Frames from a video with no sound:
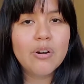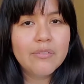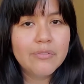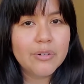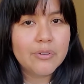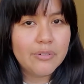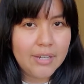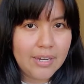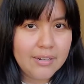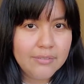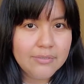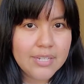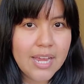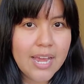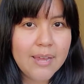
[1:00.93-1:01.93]
of a creative
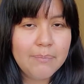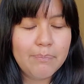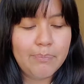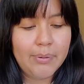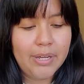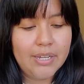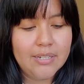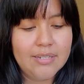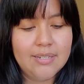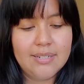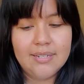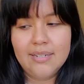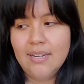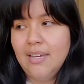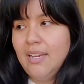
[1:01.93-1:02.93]
type, but
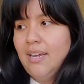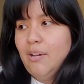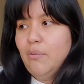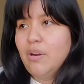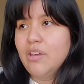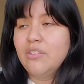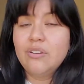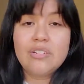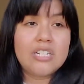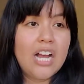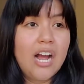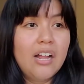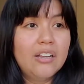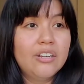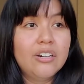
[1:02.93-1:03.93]
where there's
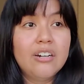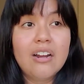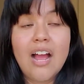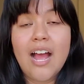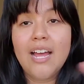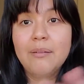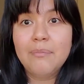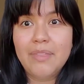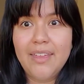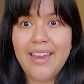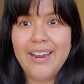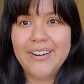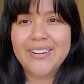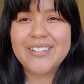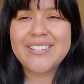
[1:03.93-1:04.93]
color, I'm
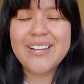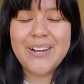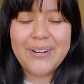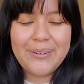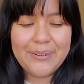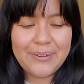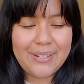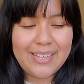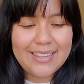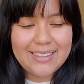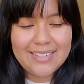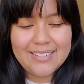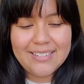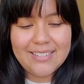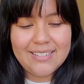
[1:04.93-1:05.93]
there. So
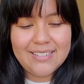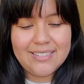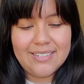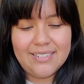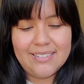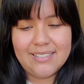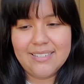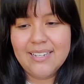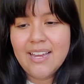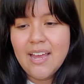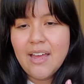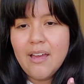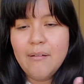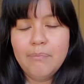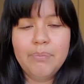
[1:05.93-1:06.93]
this is just
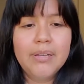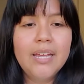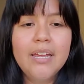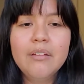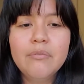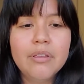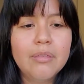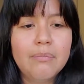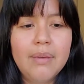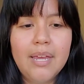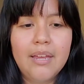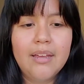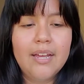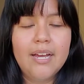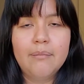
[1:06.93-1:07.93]
playing with
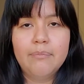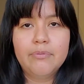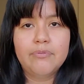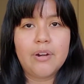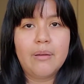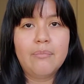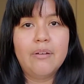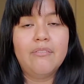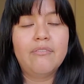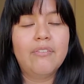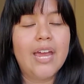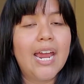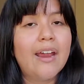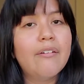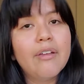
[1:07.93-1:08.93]
makeup from a
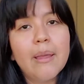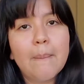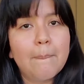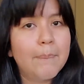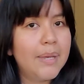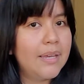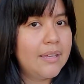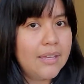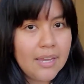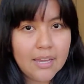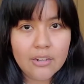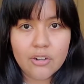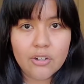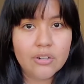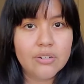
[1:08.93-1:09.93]
very
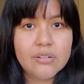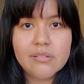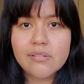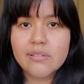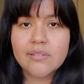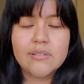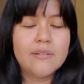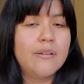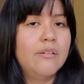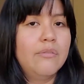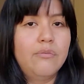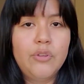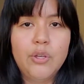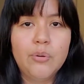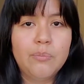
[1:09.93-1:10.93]
beginner's
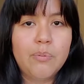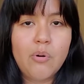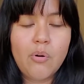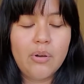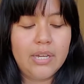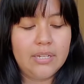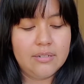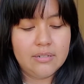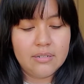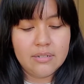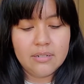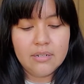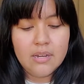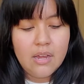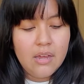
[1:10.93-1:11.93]

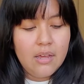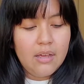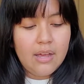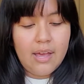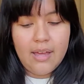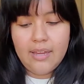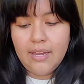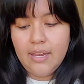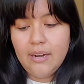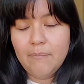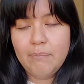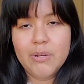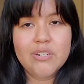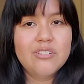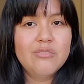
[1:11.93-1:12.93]
viewpoint. I get a
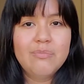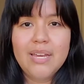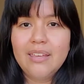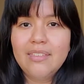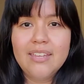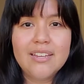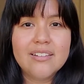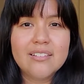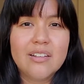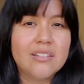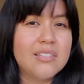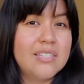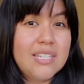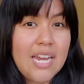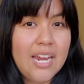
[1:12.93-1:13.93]
bunch of my things on
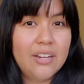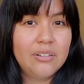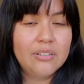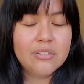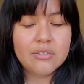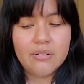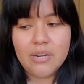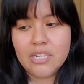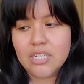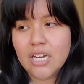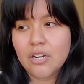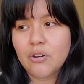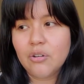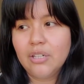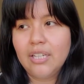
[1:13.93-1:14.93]
sale, so I
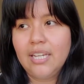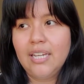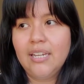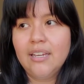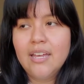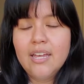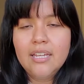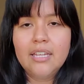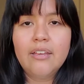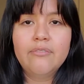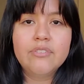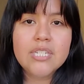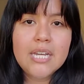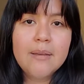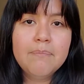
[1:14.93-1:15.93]
generally give
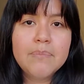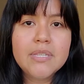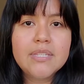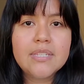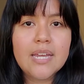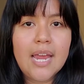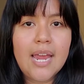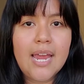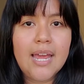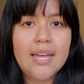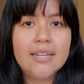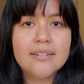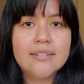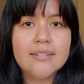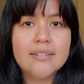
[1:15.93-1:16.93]
tips
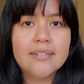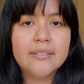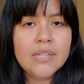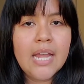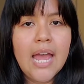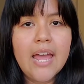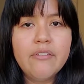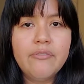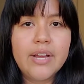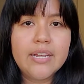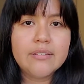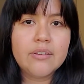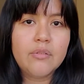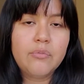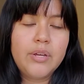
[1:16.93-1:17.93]
and
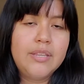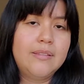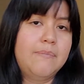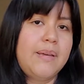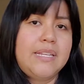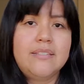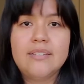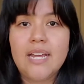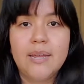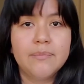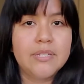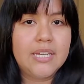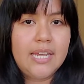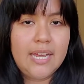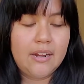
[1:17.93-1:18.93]
advice on when the best time
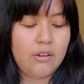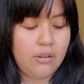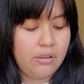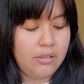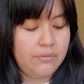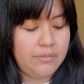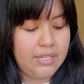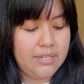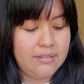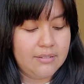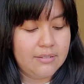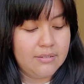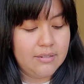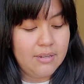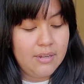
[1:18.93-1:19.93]
to get all of
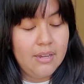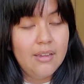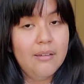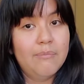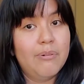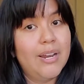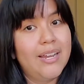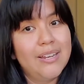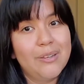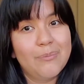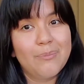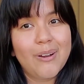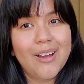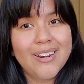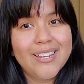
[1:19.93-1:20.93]
these brand new
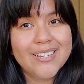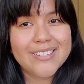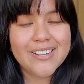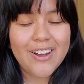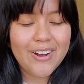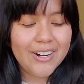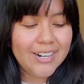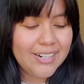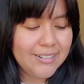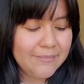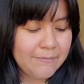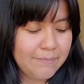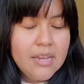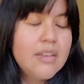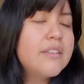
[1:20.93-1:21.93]
products are.
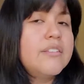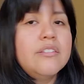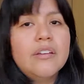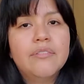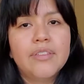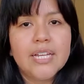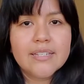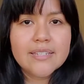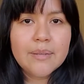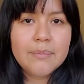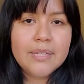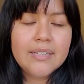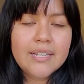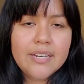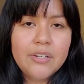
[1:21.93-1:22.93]
So if that's
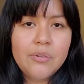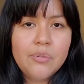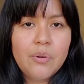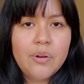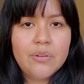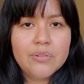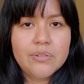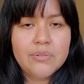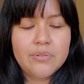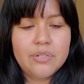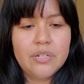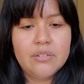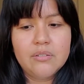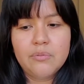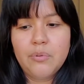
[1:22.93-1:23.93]
something that you also
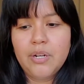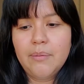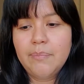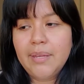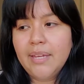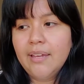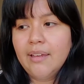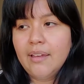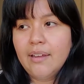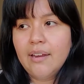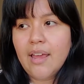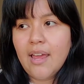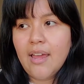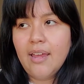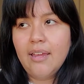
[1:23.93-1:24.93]
just want to be in
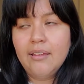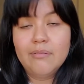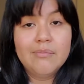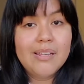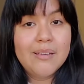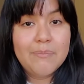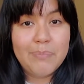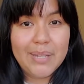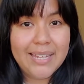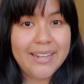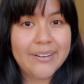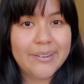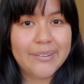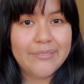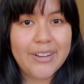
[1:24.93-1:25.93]
a
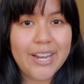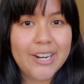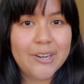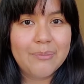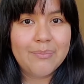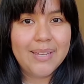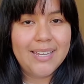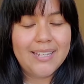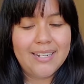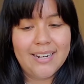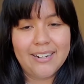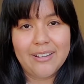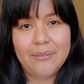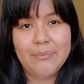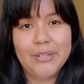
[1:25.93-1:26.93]
beginner environment and
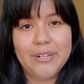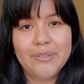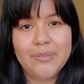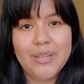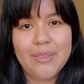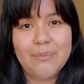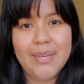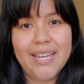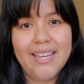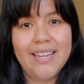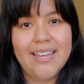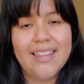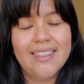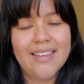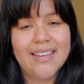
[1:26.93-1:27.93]
come learn with me,
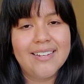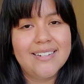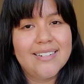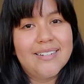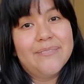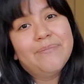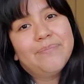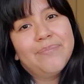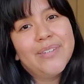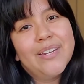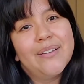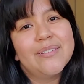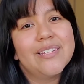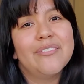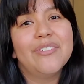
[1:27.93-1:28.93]
then, you
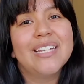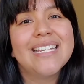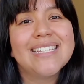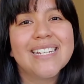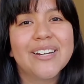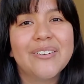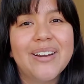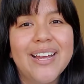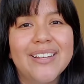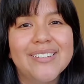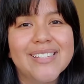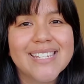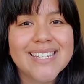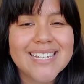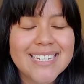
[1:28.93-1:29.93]
know, definitely stick
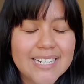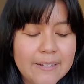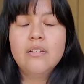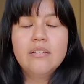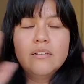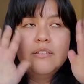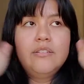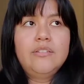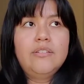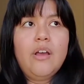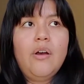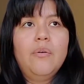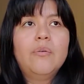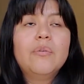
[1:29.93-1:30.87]
around. So